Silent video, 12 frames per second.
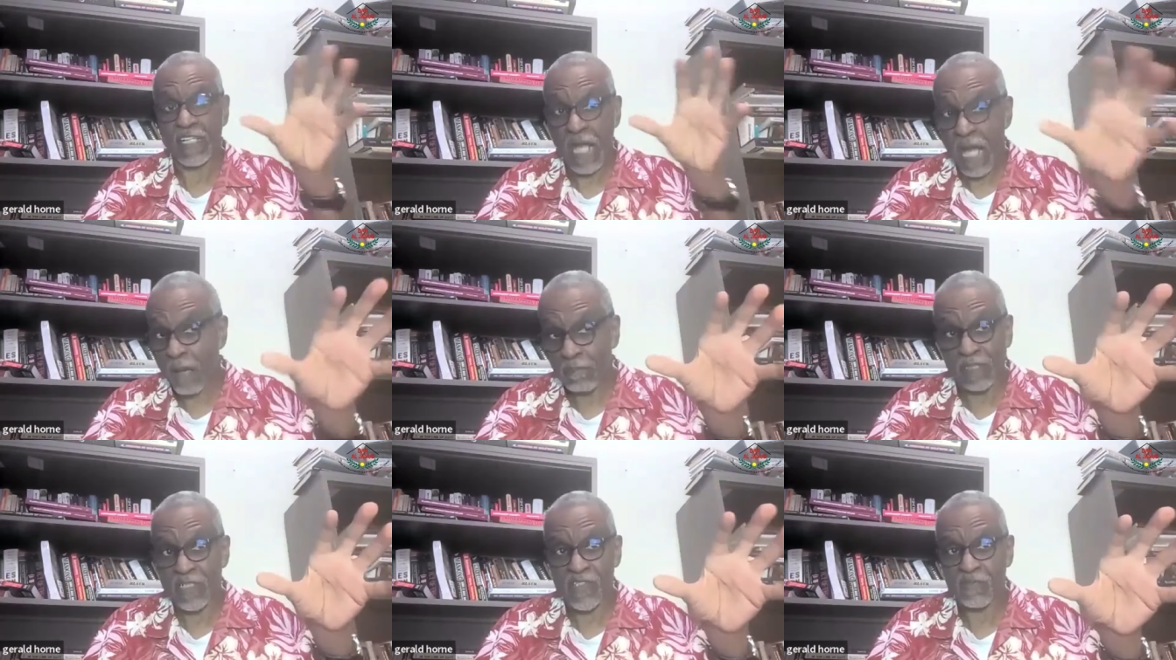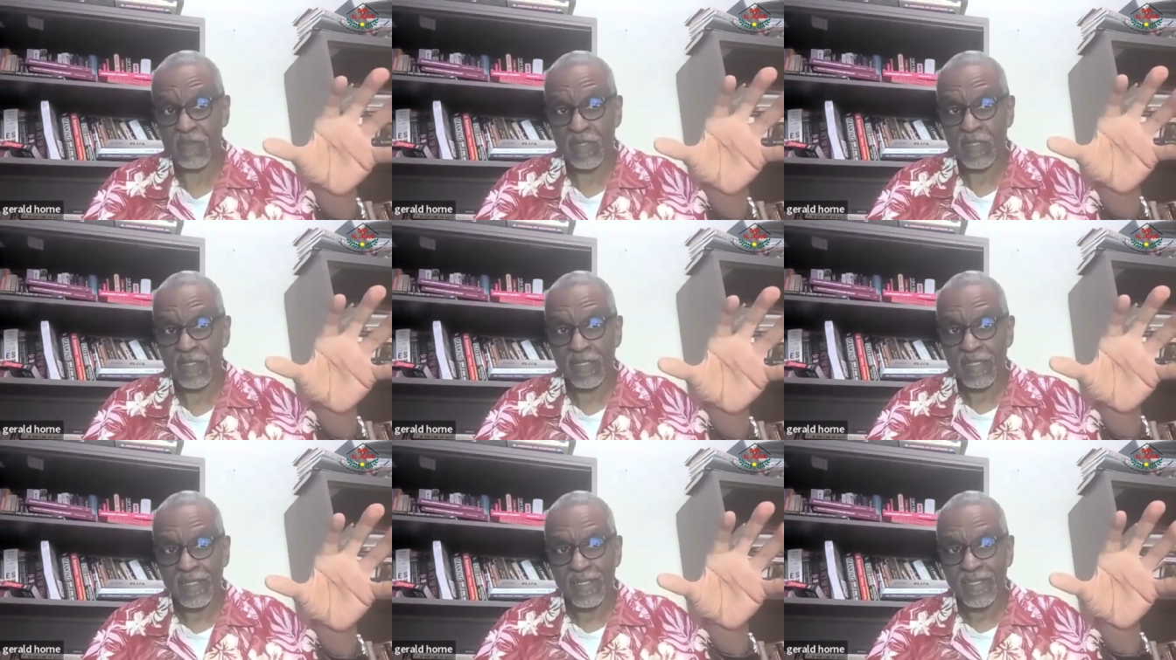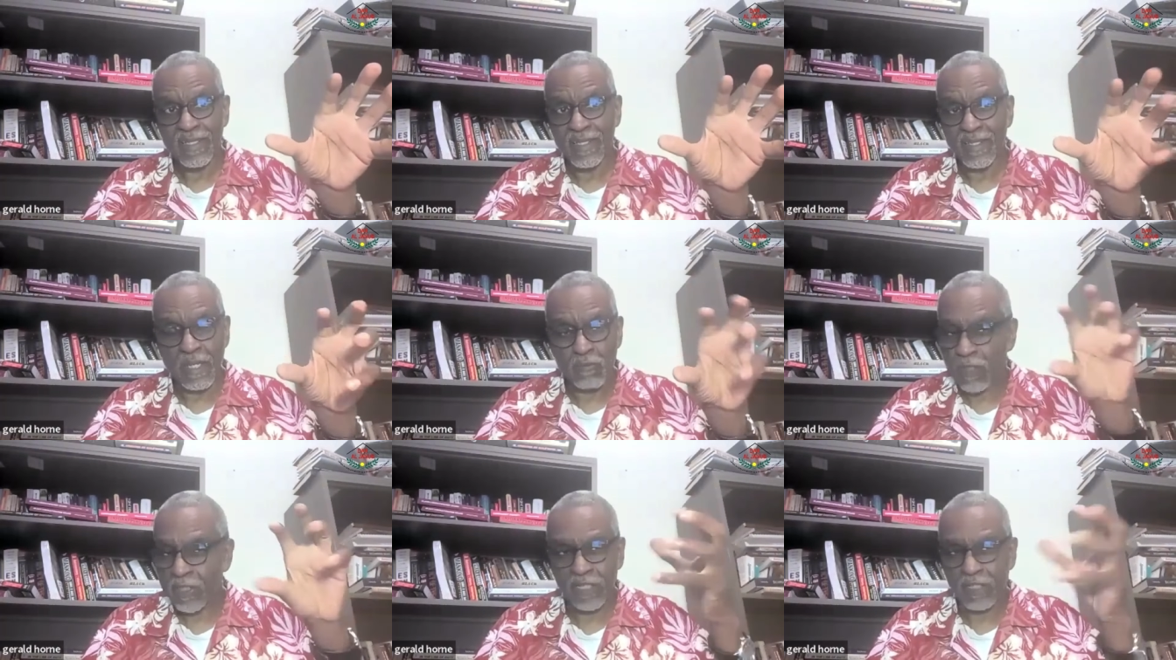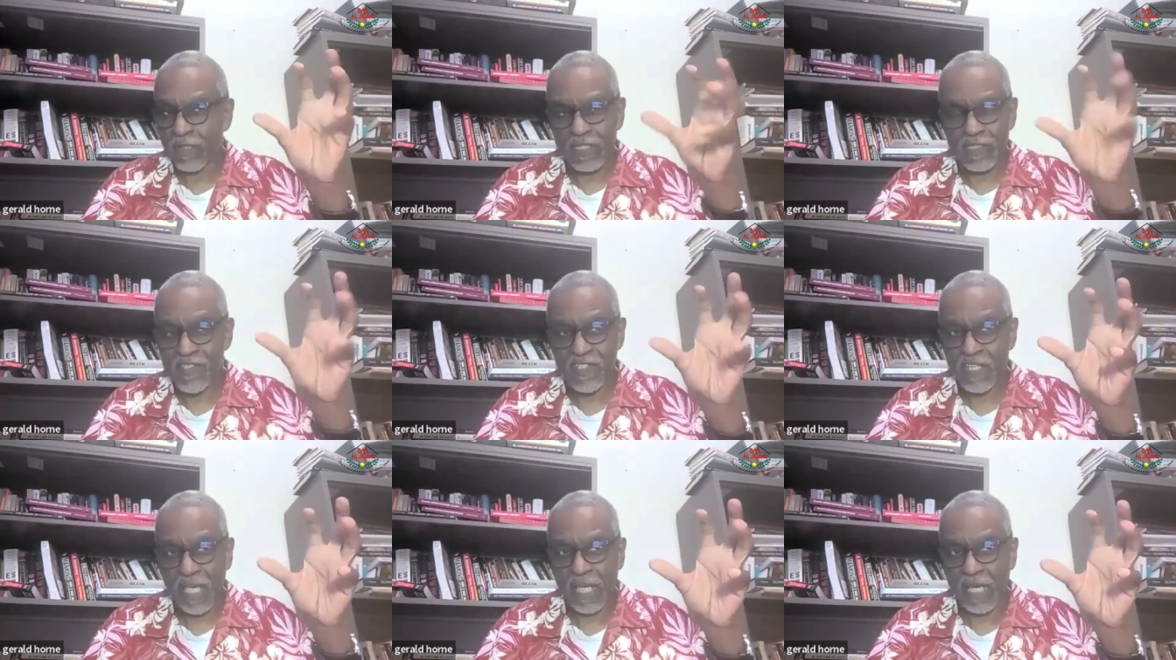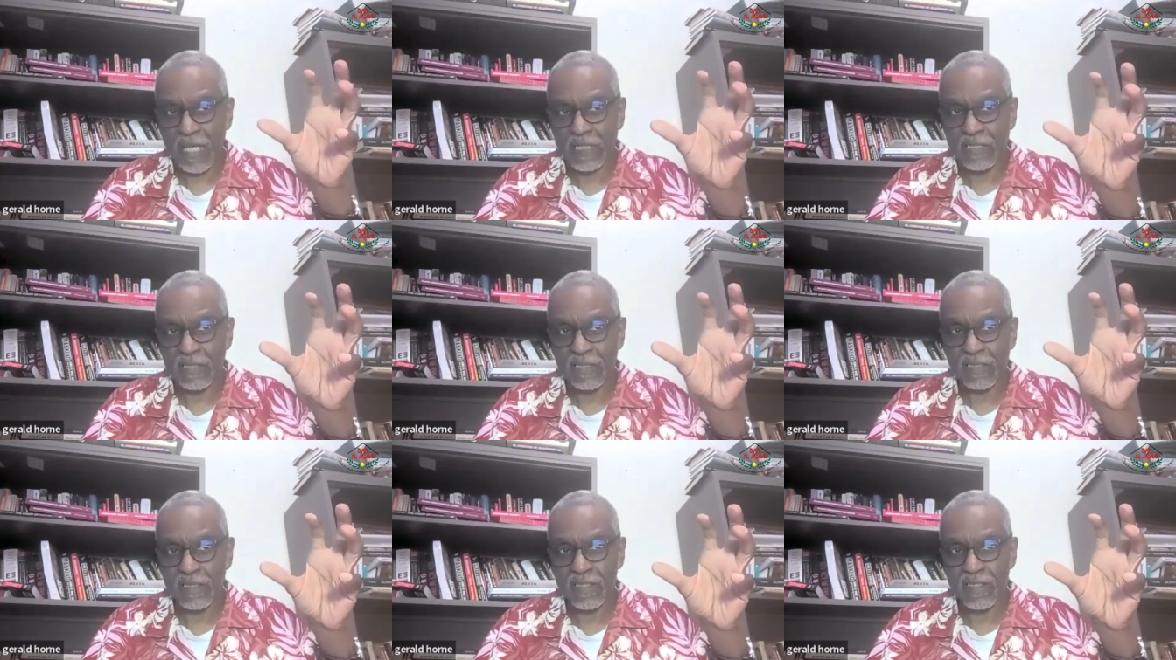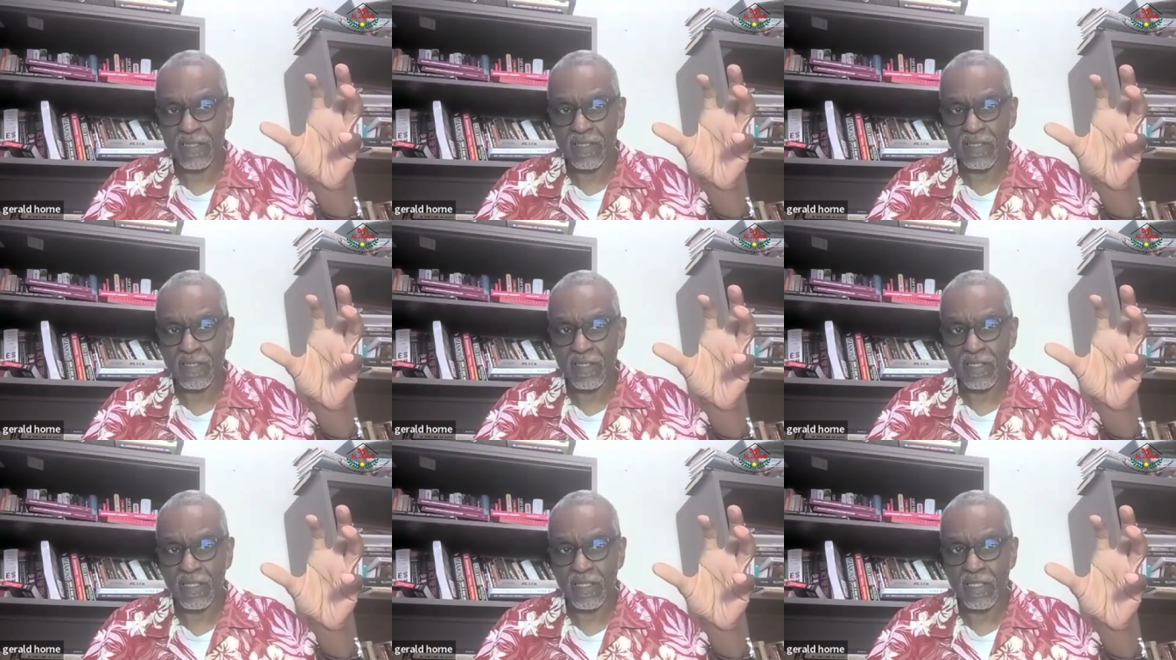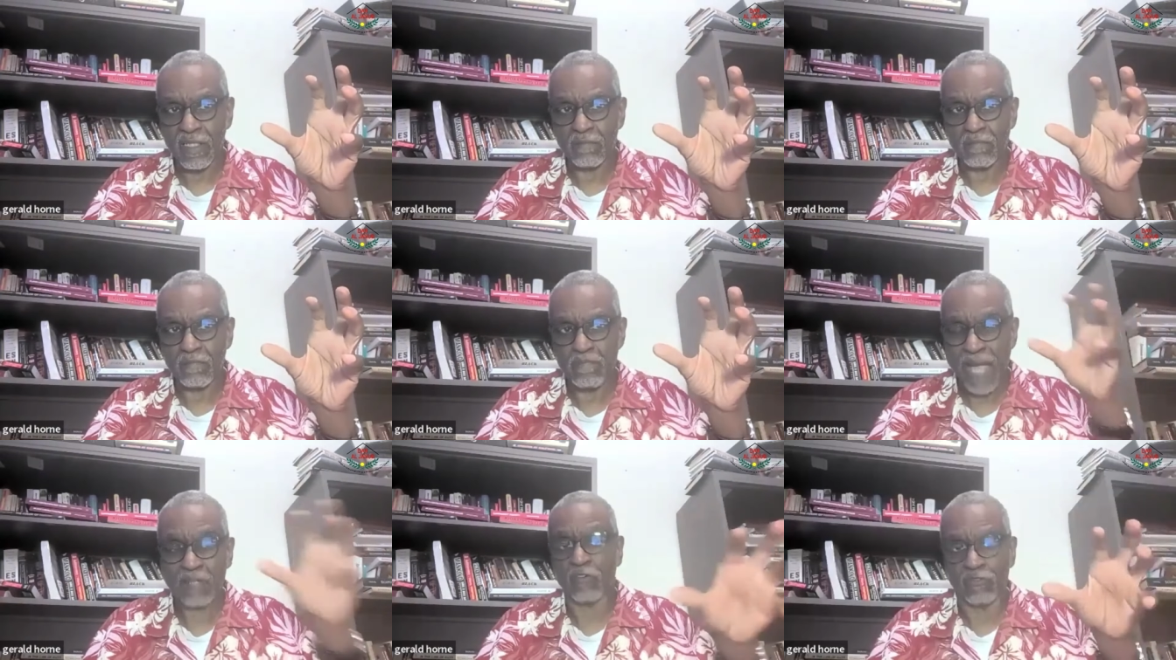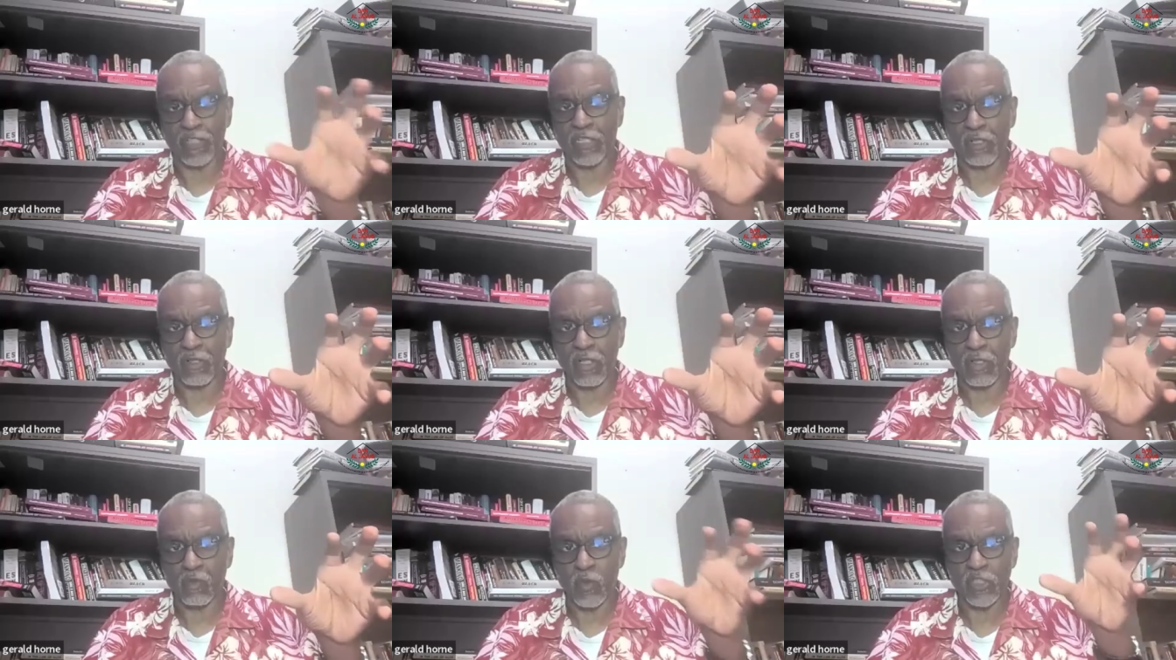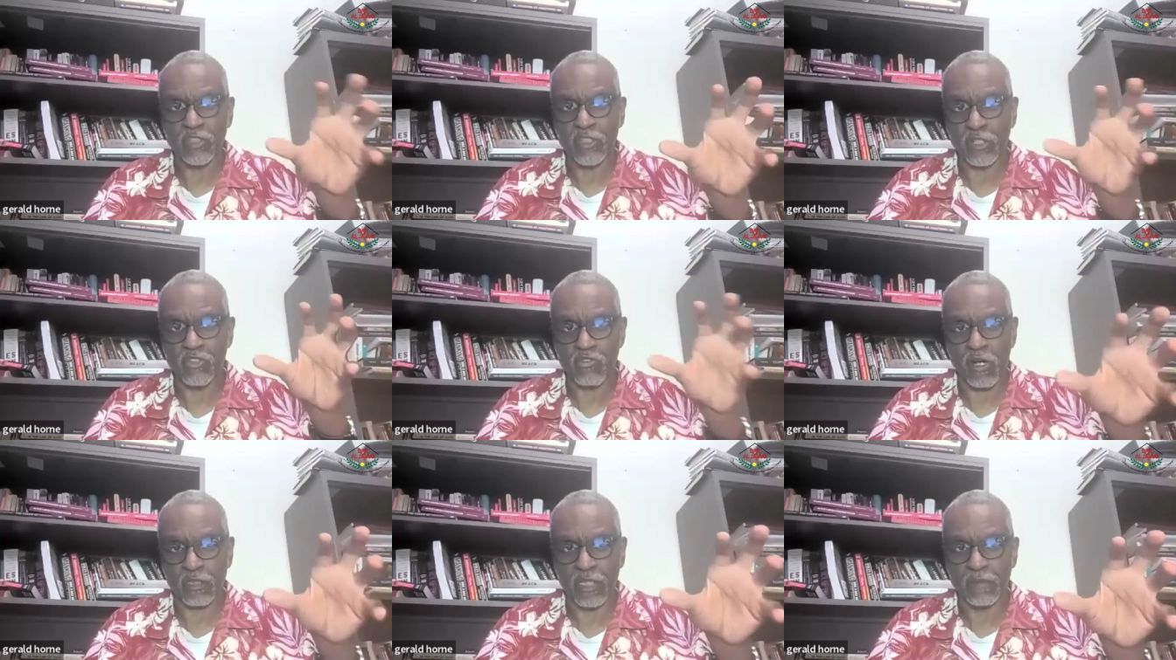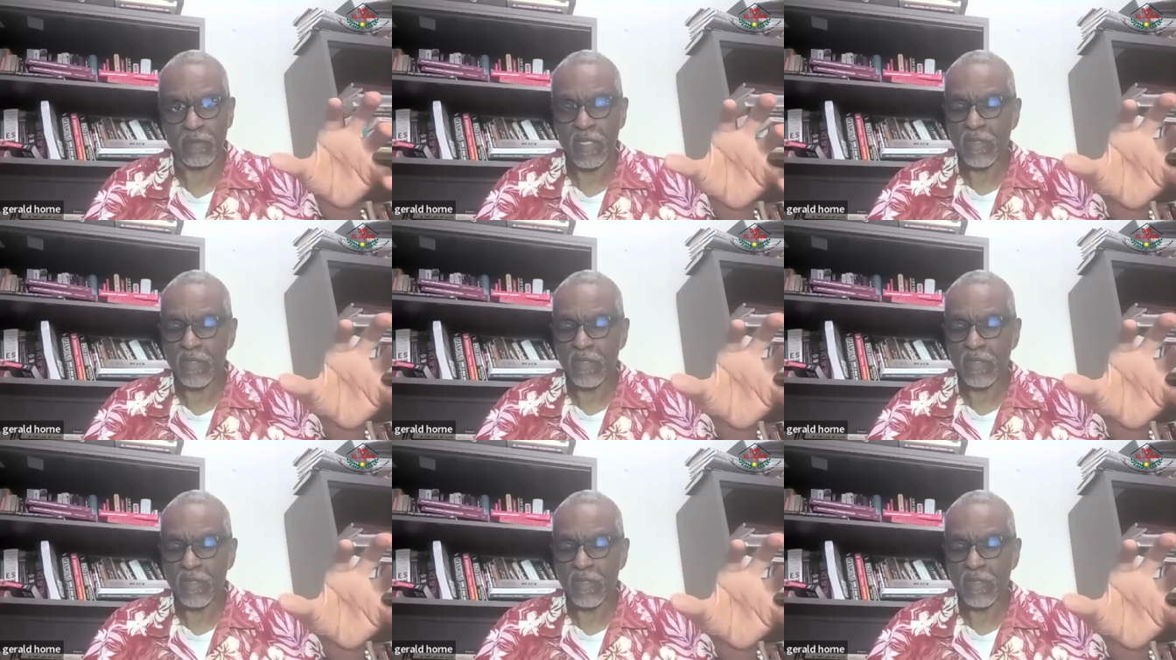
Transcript: communist, they really don't understand the battlefield on which they're struggling.